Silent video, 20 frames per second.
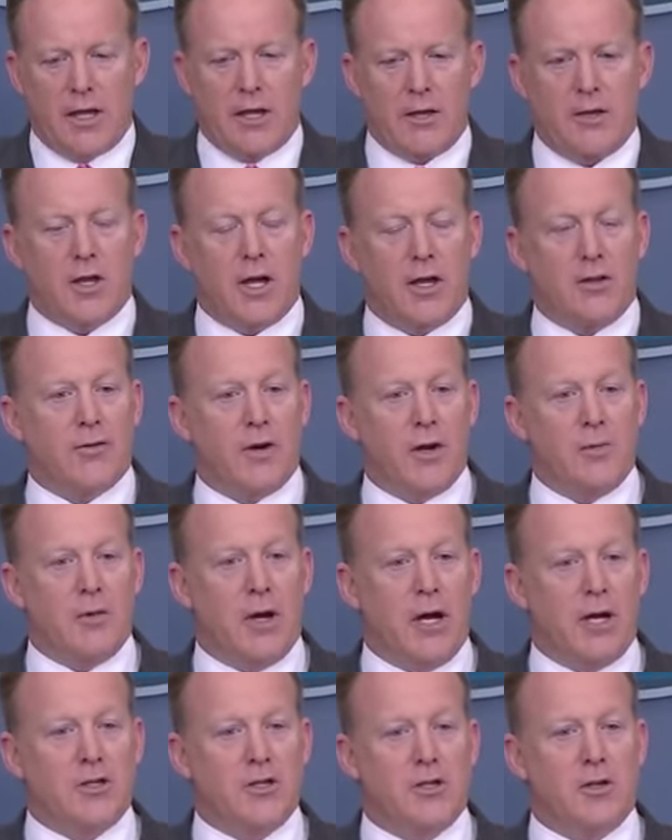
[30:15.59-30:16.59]
Thank you guys
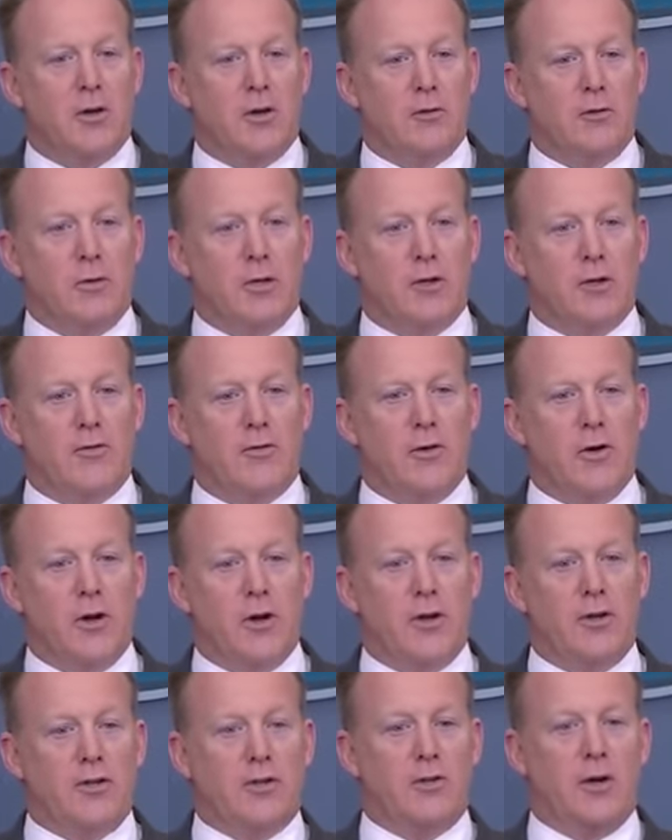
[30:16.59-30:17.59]
very much. We look
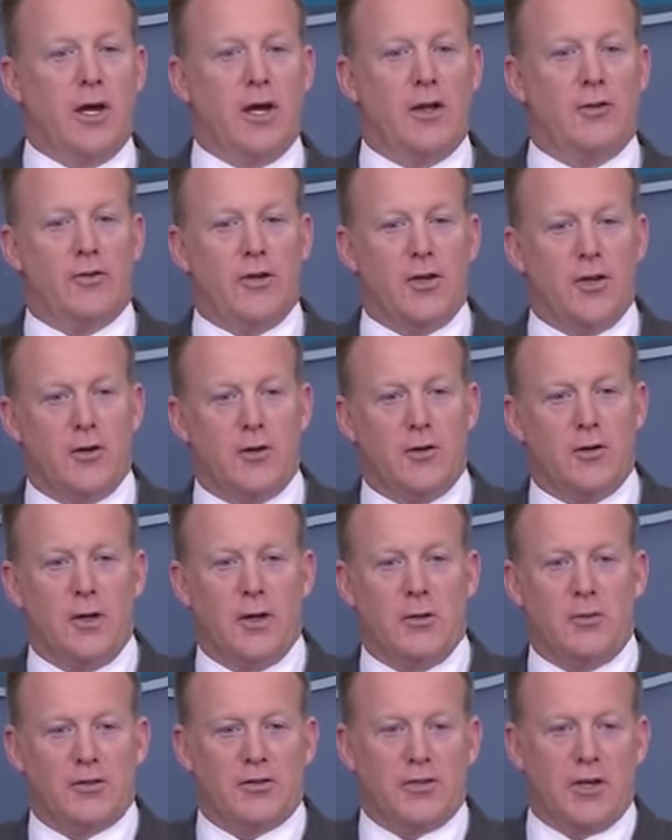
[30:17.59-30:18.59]
forward to uh, seeing
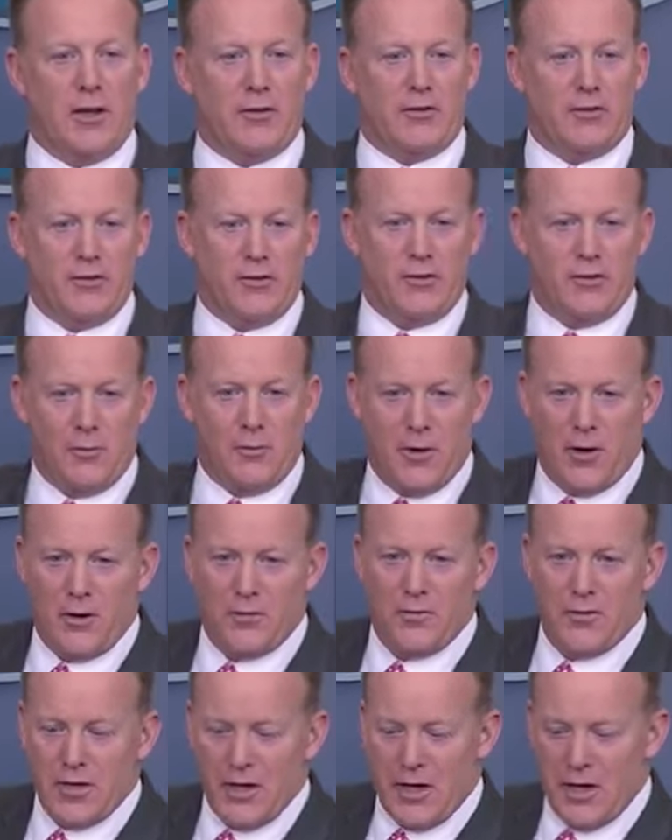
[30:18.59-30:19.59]
you in Wisconsin
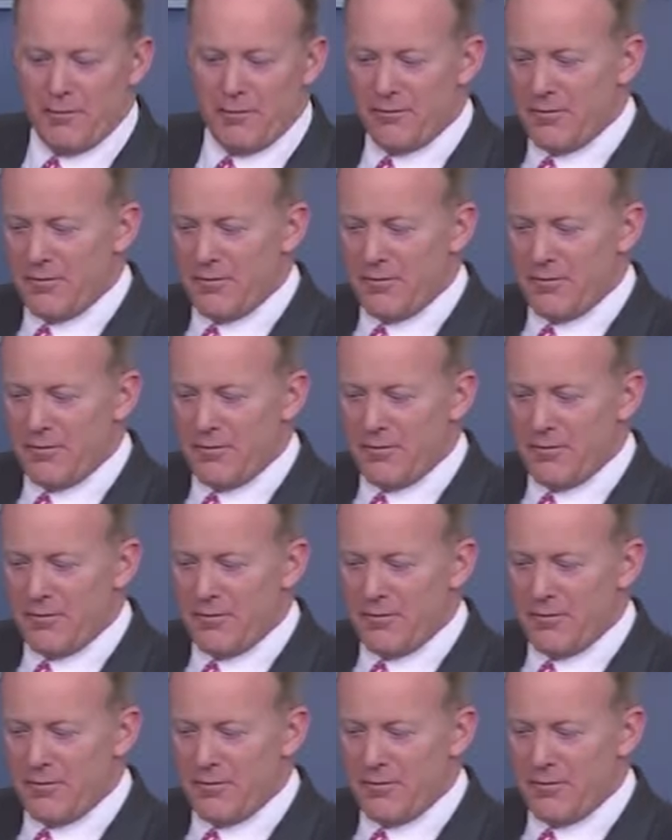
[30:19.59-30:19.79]
tomorrow if you